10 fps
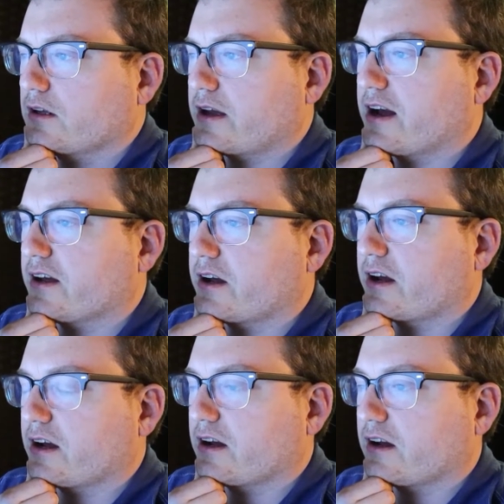yeah,
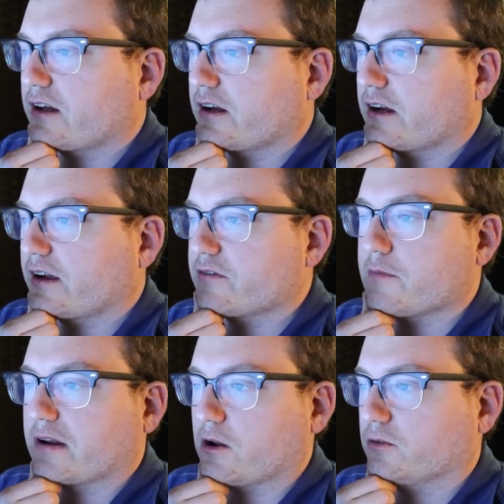I have in
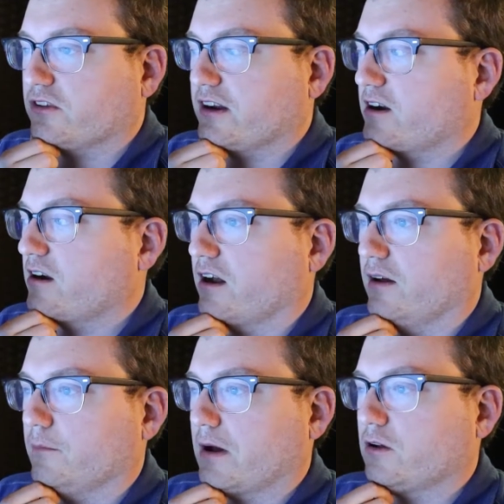my notes here,
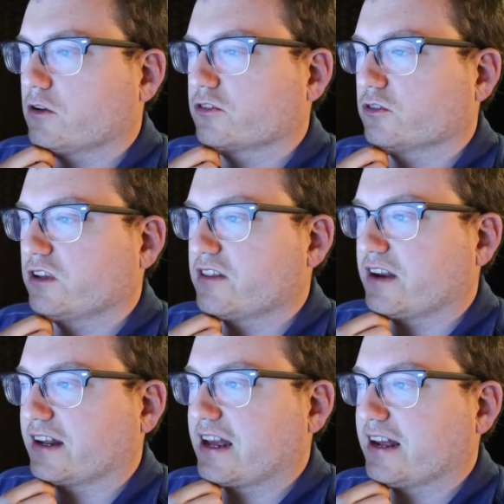I'll also say
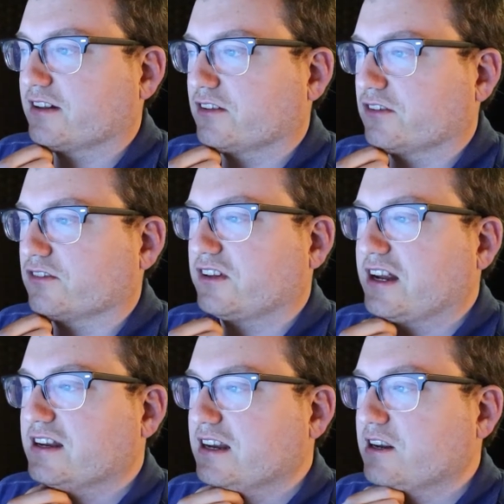that I can't
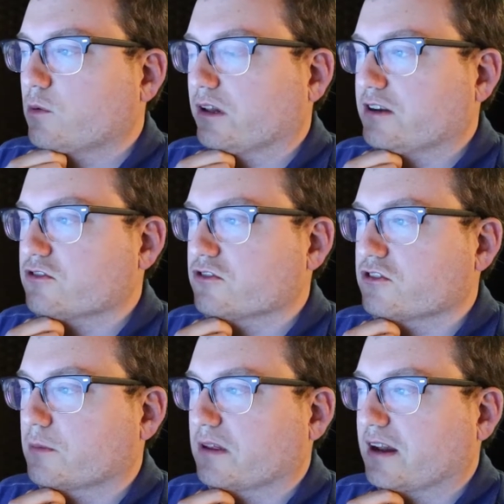sustain any
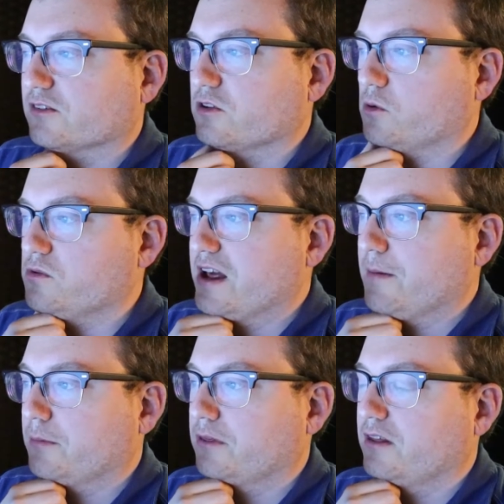relationship that has no
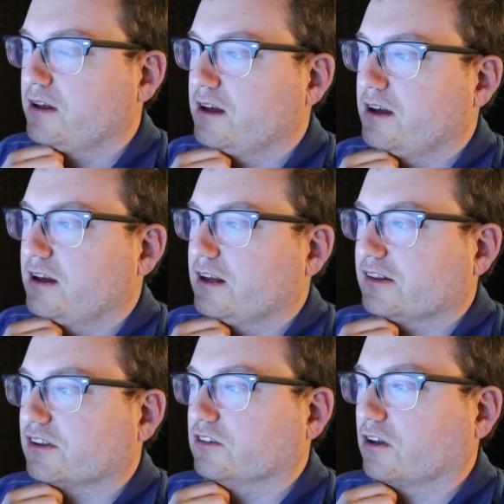depth.
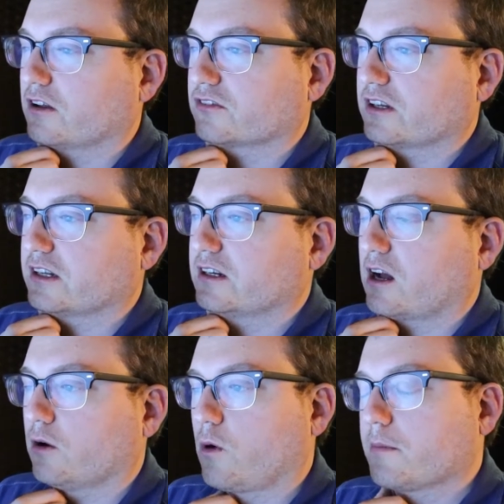It's exhausting.
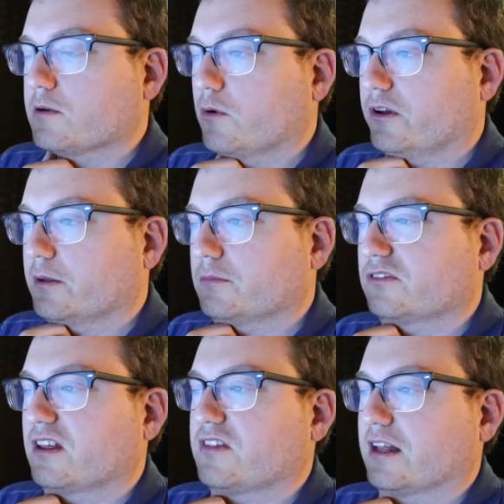Robin Williams
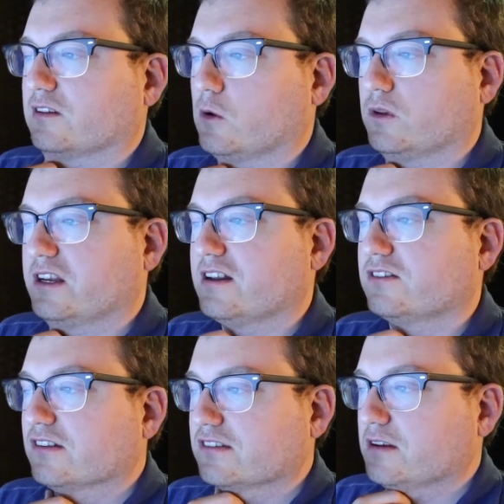said that
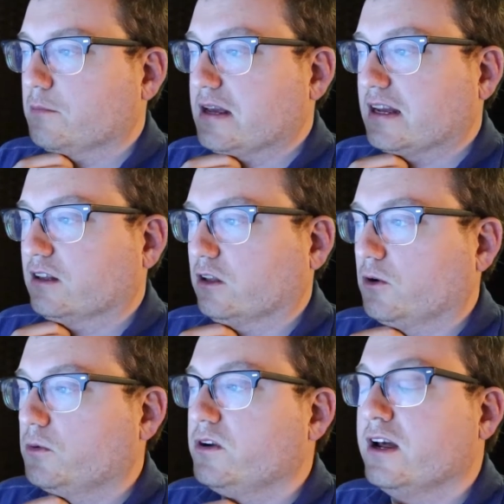loneliness isn't being
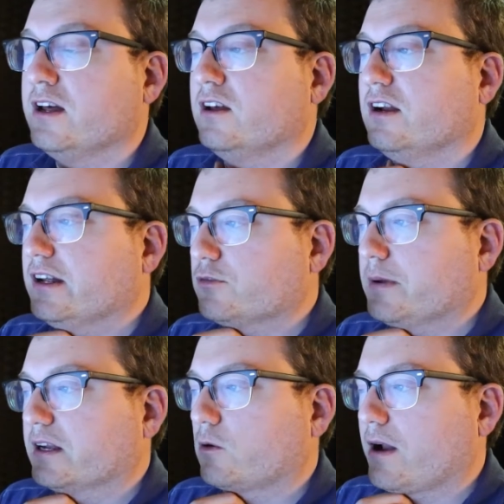alone. It's
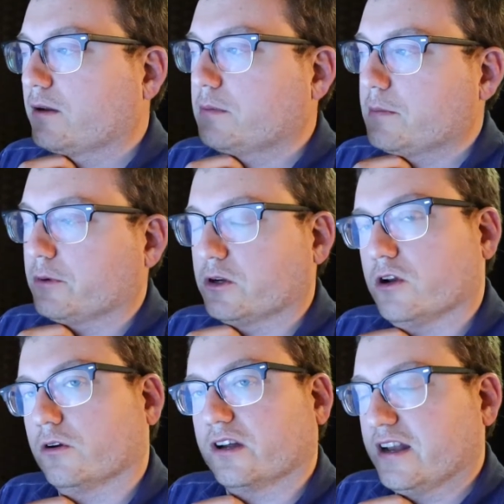being around people you
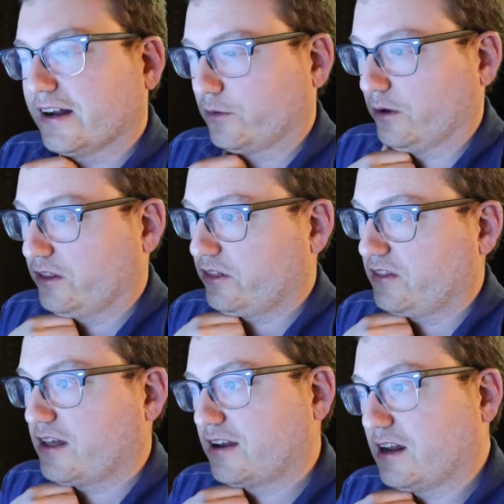don't connect with.
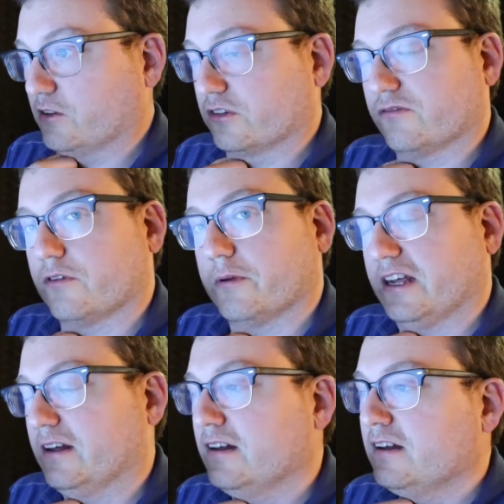And that nails it for
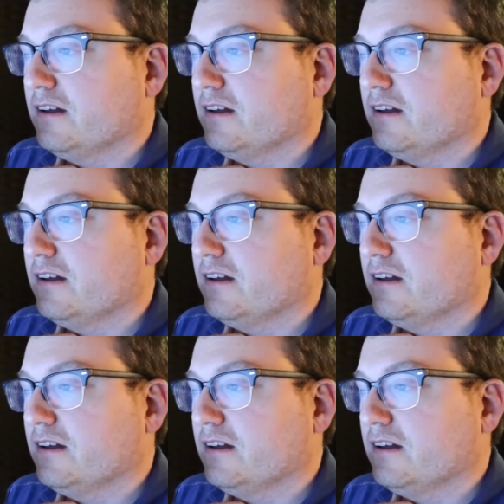me.